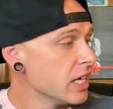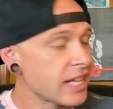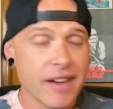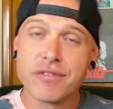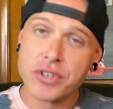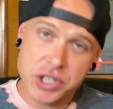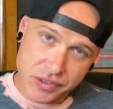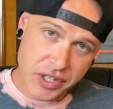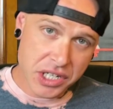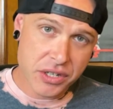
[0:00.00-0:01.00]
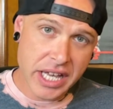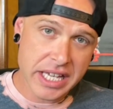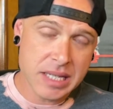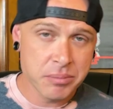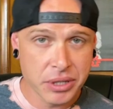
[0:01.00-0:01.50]
That first video that
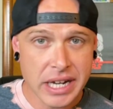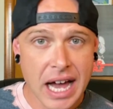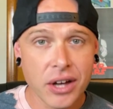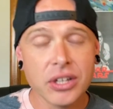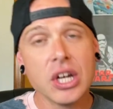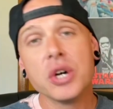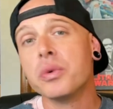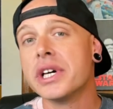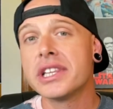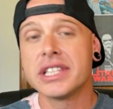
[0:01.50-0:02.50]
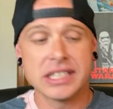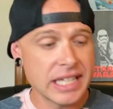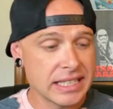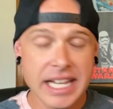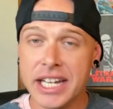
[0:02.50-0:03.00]
he put out with the
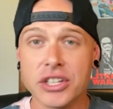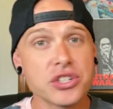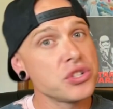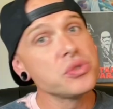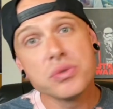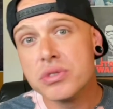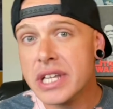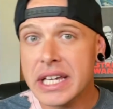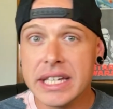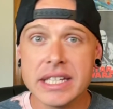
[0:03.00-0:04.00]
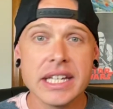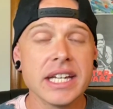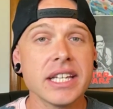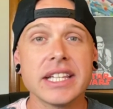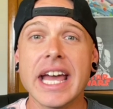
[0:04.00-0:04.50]
satanic shoes that he
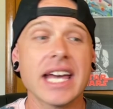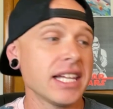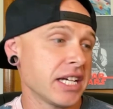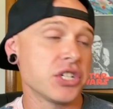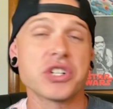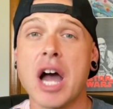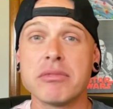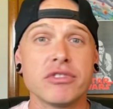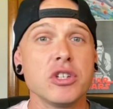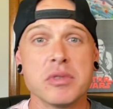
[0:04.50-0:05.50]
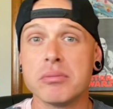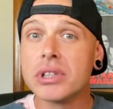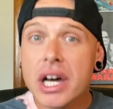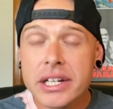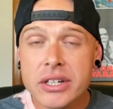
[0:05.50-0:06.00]
did, they had like a drop of human
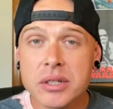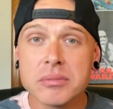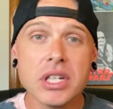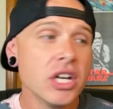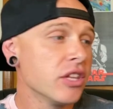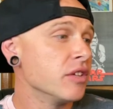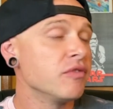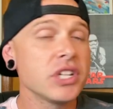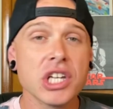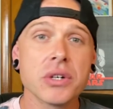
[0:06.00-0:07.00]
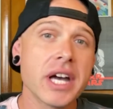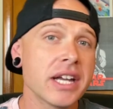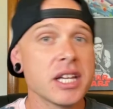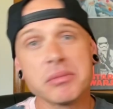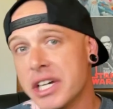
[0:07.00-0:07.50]
blood in them. The video had
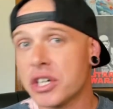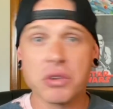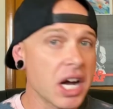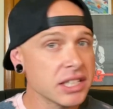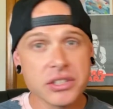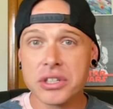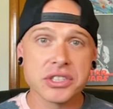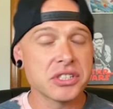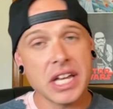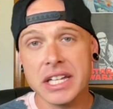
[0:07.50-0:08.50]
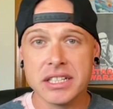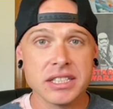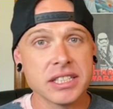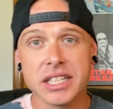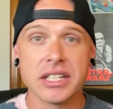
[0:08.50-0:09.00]
him like grinding on
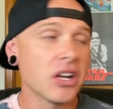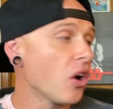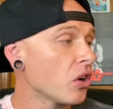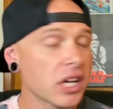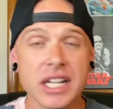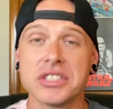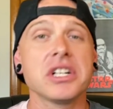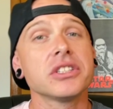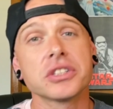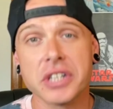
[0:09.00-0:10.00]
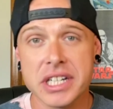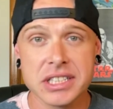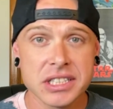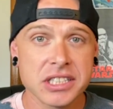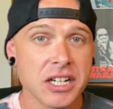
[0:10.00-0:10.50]
Satan and all kinds of other
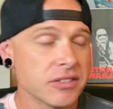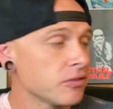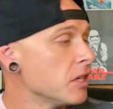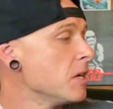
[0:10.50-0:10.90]
crazy stuff.